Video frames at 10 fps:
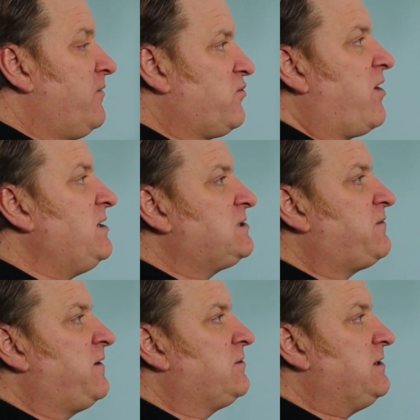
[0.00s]
for a drainage
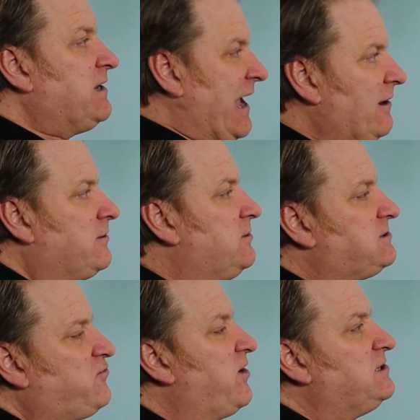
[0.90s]
field and you cannot
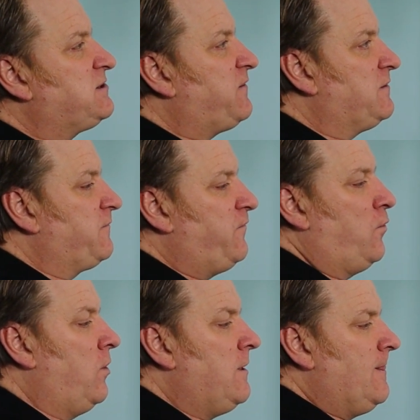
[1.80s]
use a drainage field
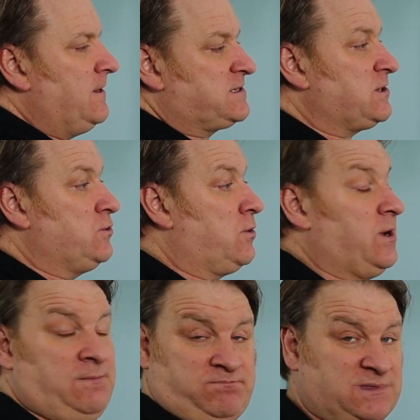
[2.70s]
for a
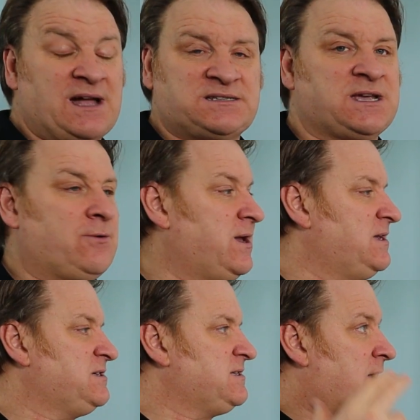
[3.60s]
soakaway. That's how it
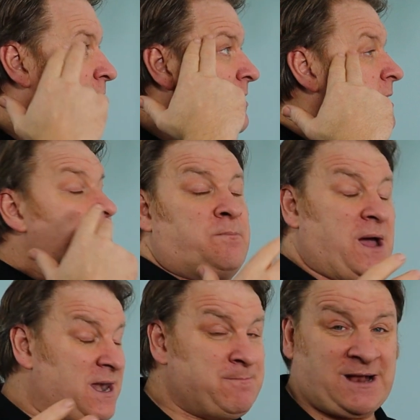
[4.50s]
is now.
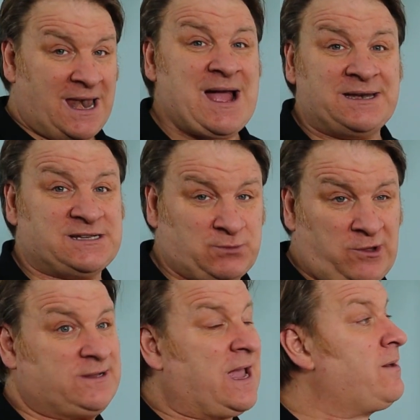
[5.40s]
And I'm glad it's
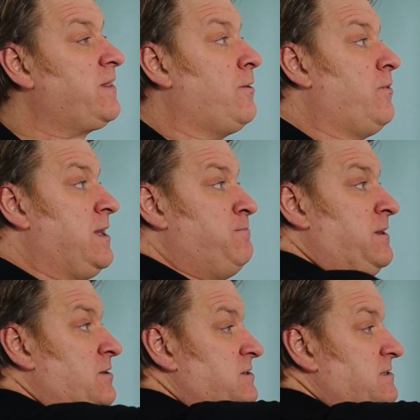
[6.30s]
worked out that way
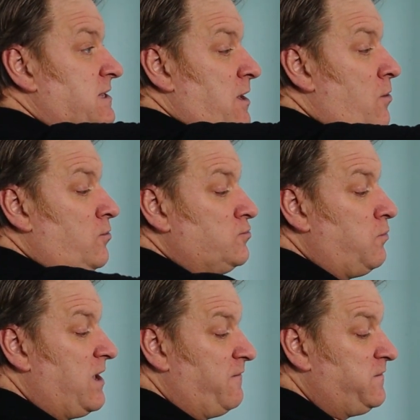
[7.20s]
because the old
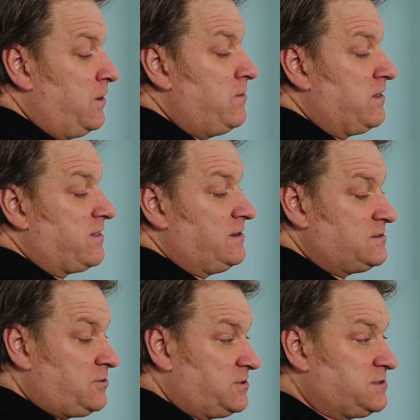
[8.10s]
way of doing
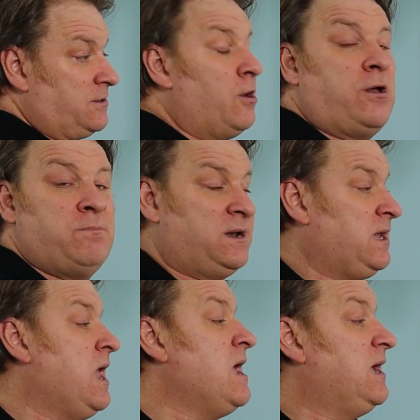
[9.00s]
things cost a lot of
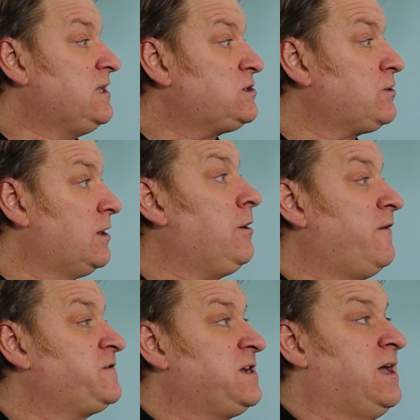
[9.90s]
money, it took a
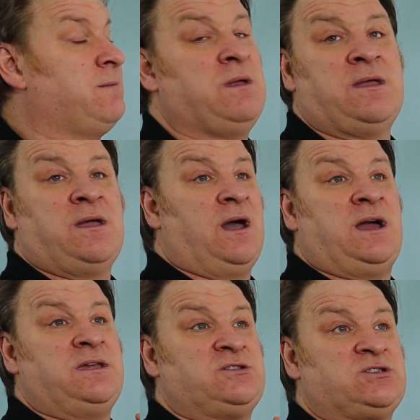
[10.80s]
lot of time,
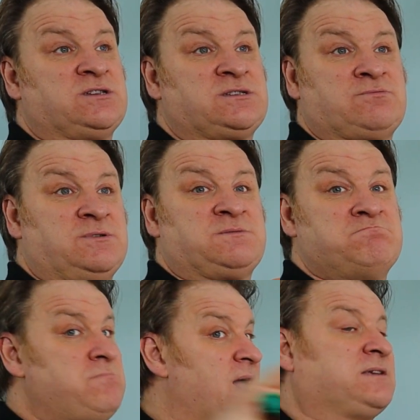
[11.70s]
and it just was
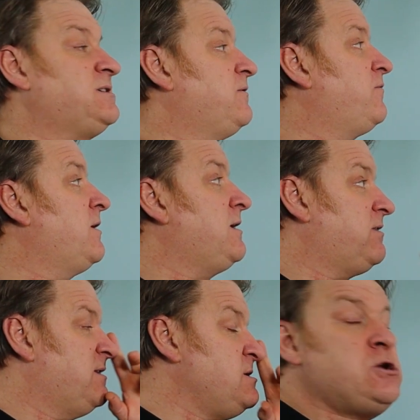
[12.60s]
massive,
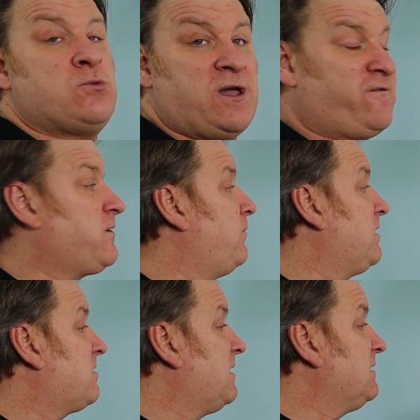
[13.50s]
right? The new way of
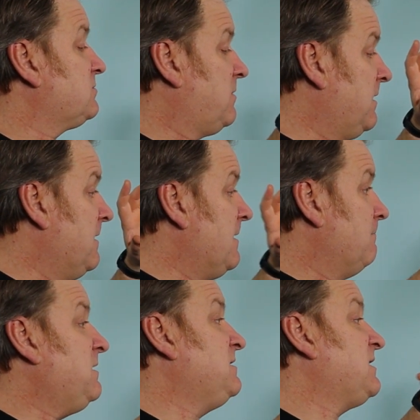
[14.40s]
doing things, right,
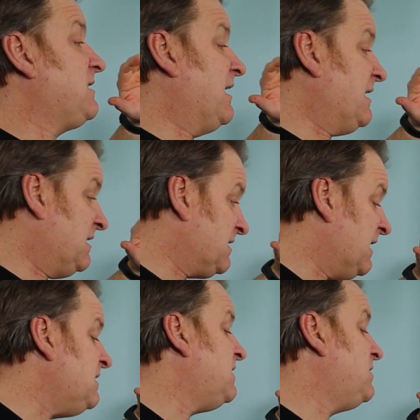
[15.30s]
means that it's
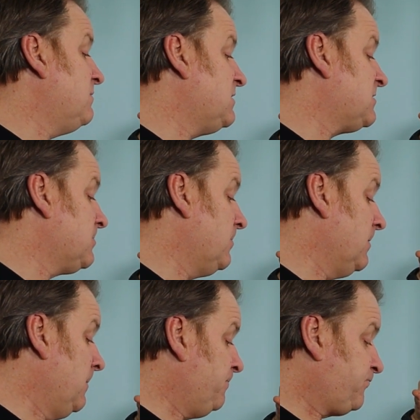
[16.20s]
easy to
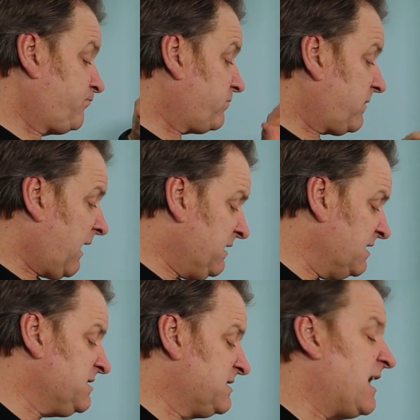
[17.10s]
install, it
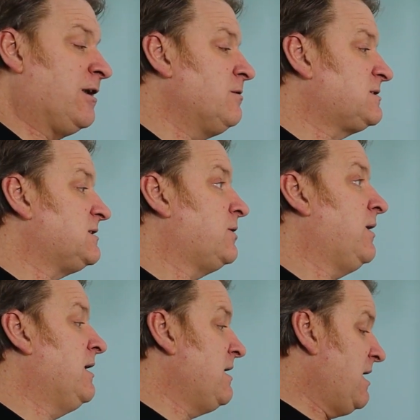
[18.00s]
doesn't take long to do
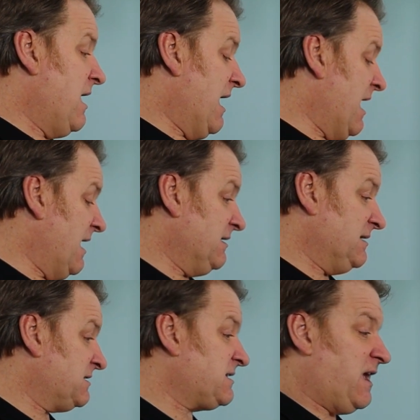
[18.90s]
it, and
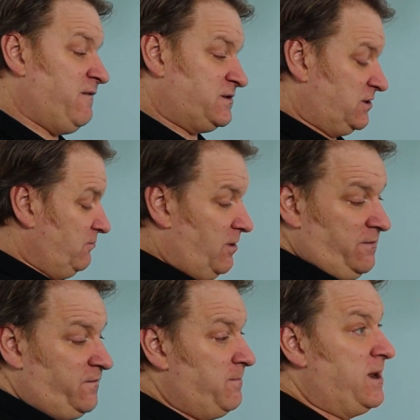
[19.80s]
it saves you
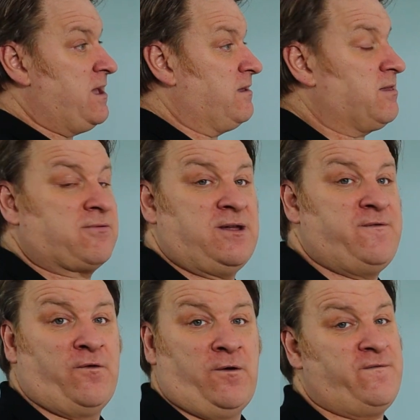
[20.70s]
what flipping heck three
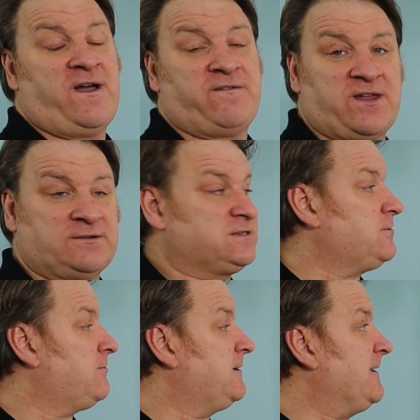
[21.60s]
four five thousand
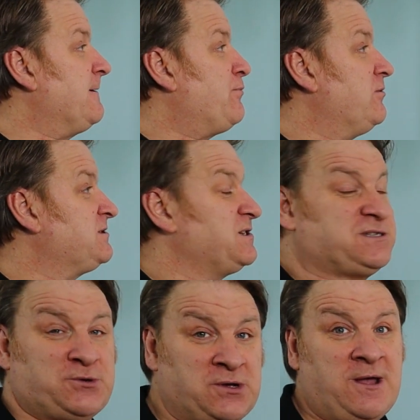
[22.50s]
quid in the process
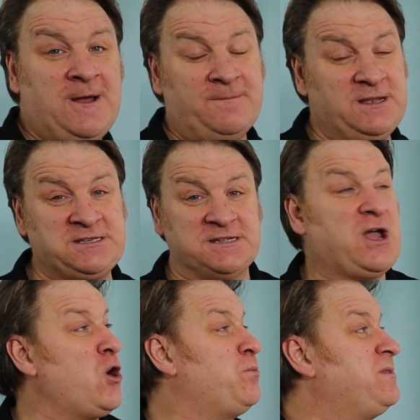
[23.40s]
so listen
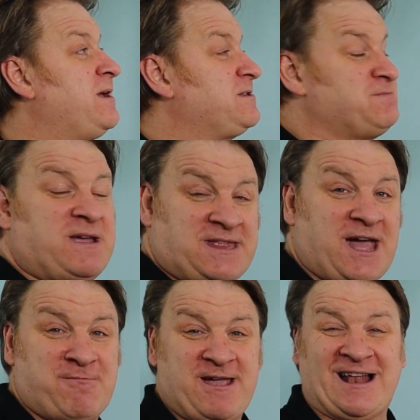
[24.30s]
i hope that's made
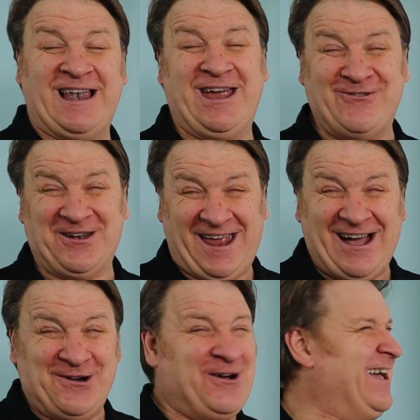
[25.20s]
that a bit clearer
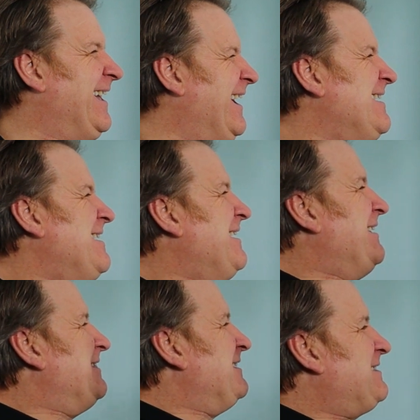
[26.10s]
now
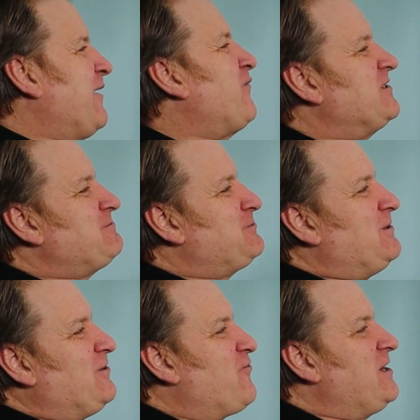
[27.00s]
the difference
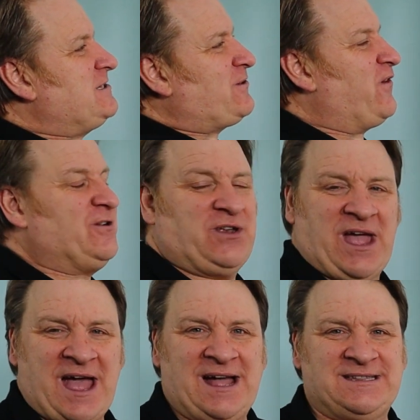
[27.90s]
between a drainage field
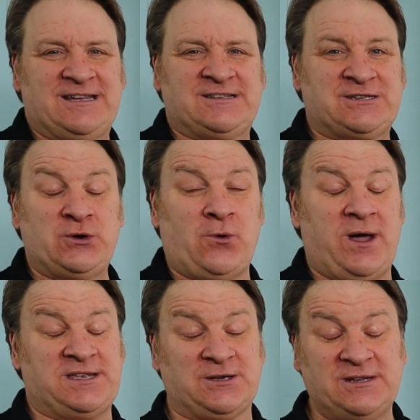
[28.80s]
and a
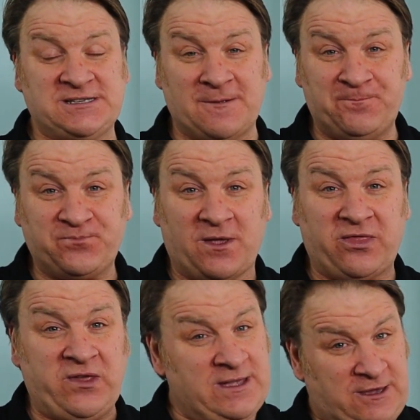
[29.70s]
soakaway so listen
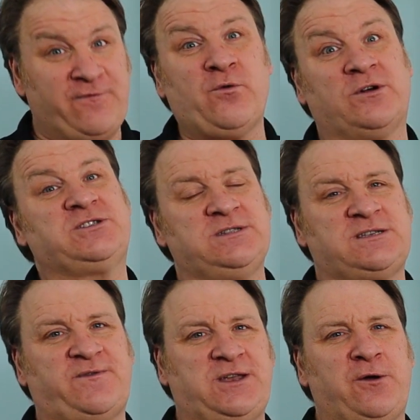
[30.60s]
Thank you for watching
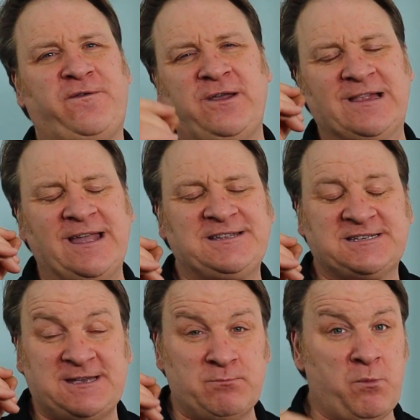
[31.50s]
this video. If you'd like to
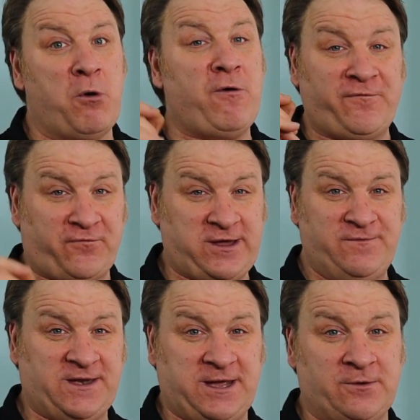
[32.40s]
see more free
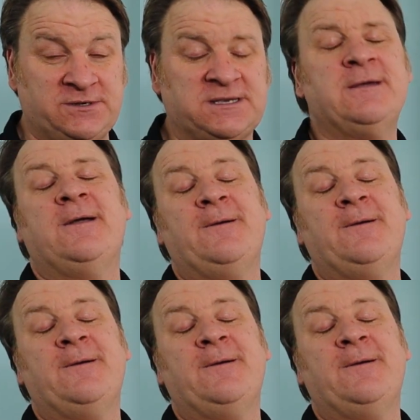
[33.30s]
videos,